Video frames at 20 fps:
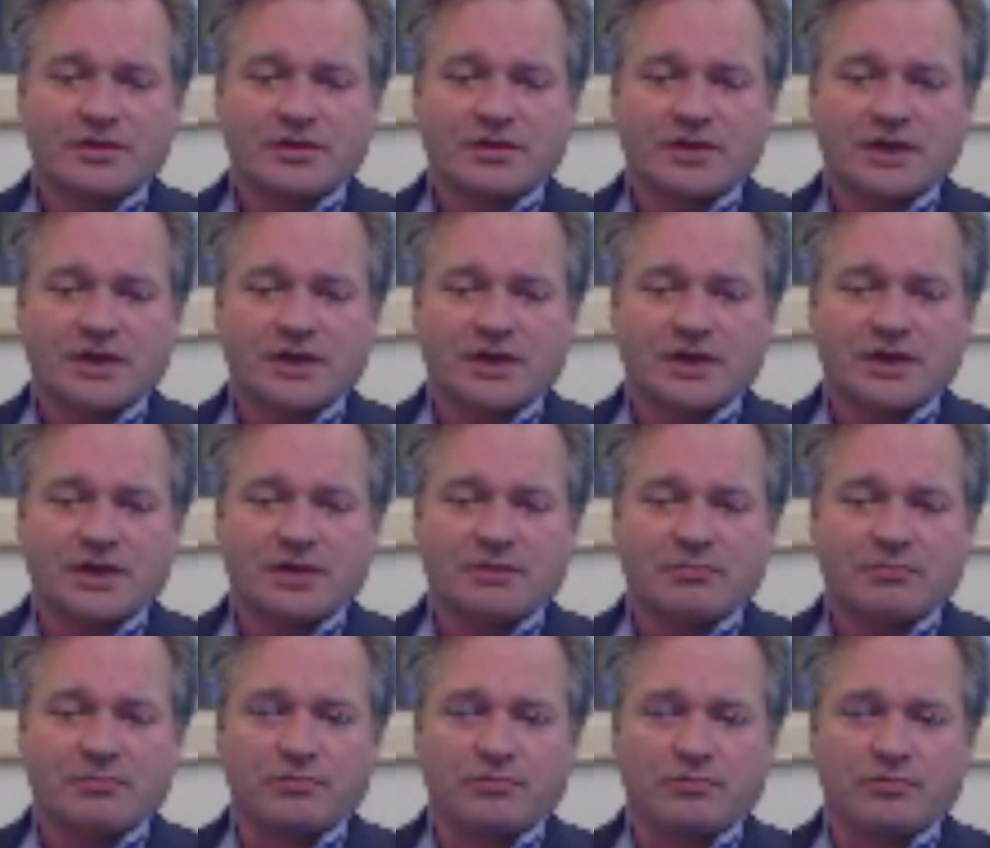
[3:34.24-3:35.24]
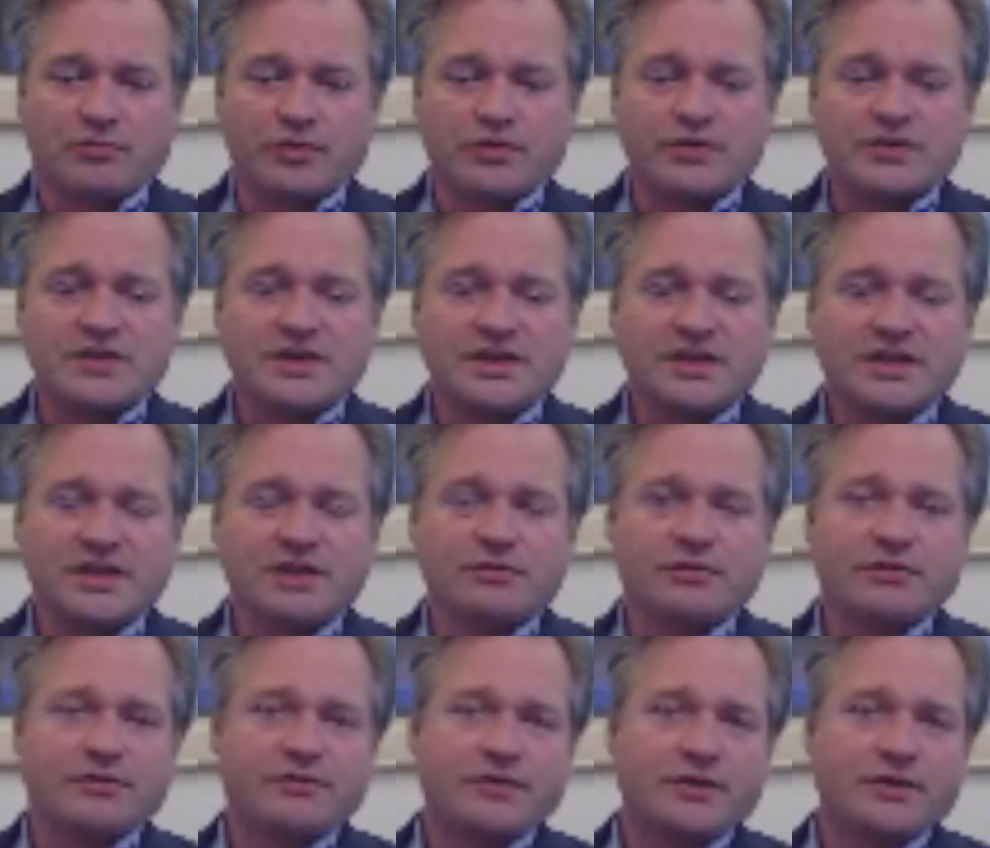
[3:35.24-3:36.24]
routinely
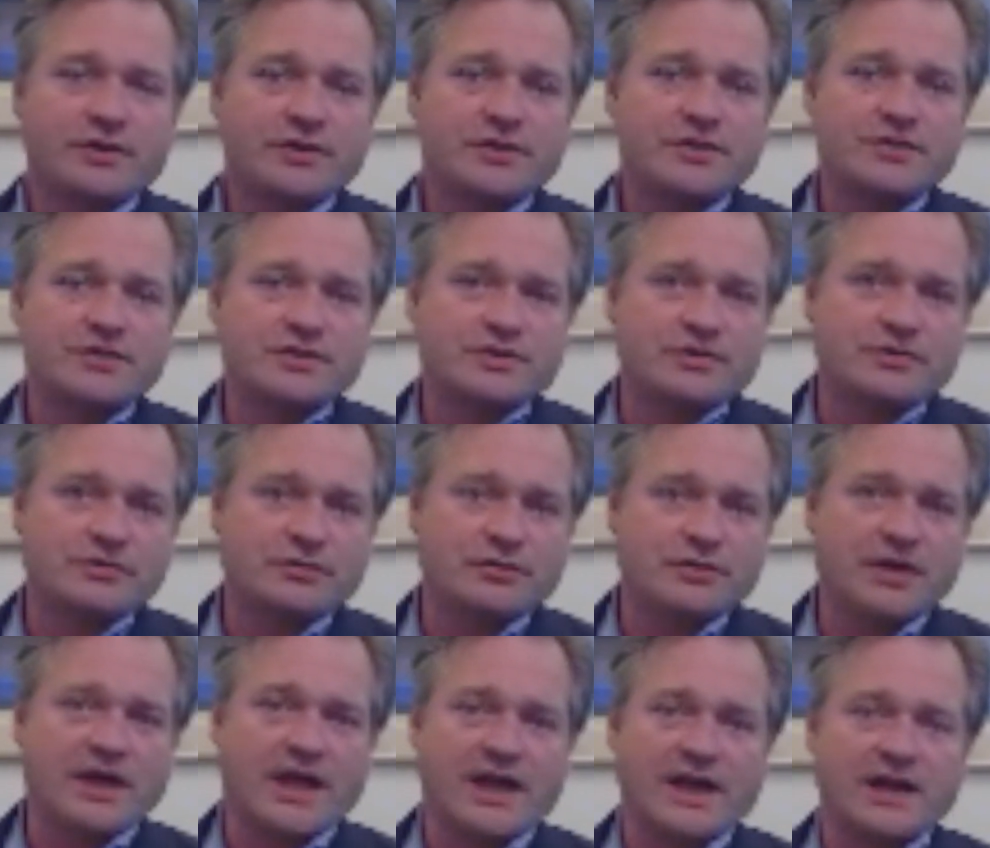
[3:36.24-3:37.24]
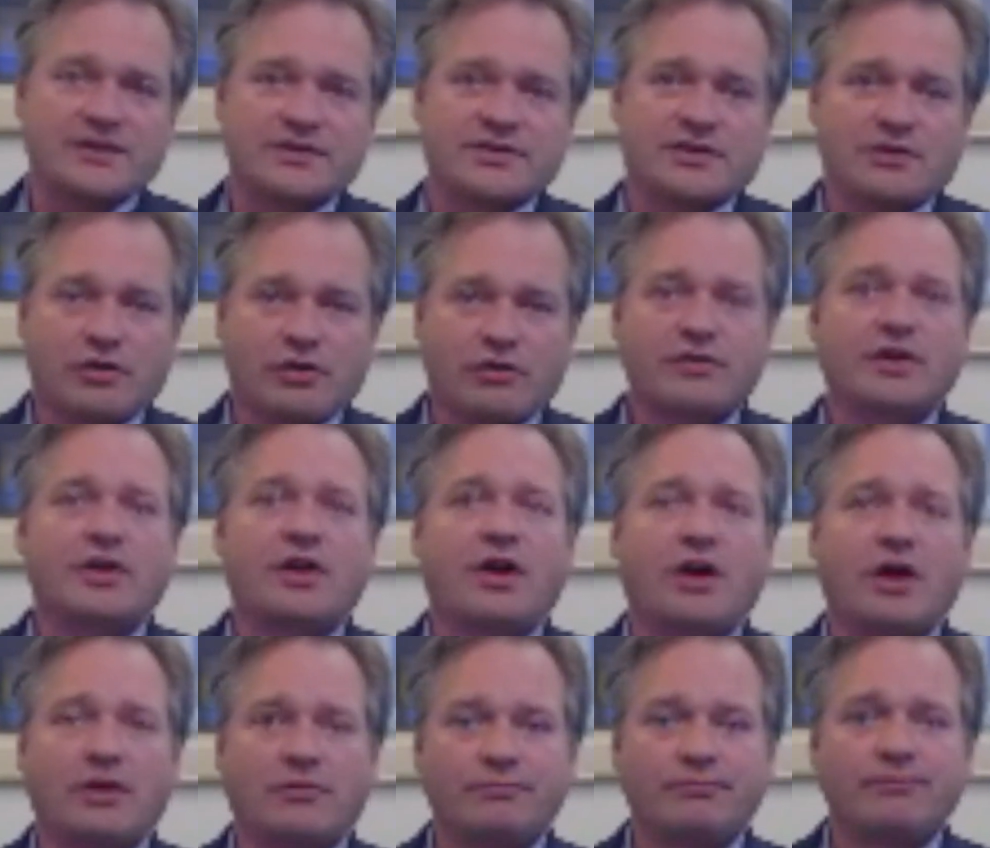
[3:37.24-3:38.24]
refers to as an
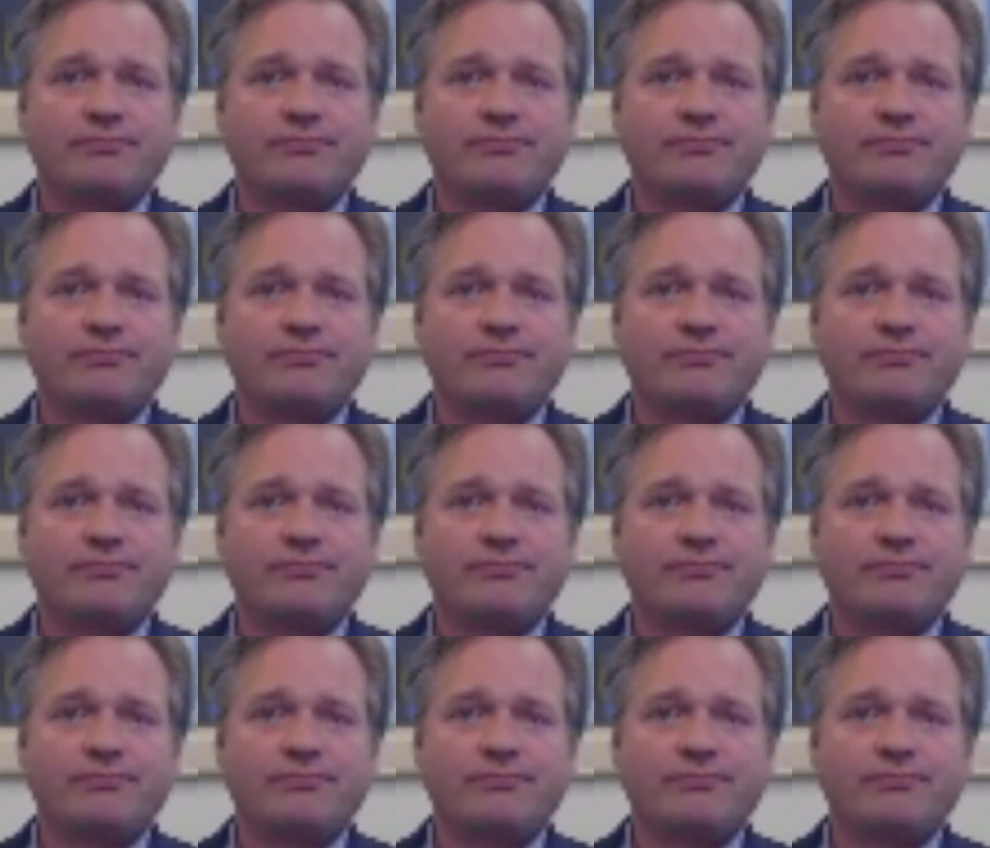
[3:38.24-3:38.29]
overcall.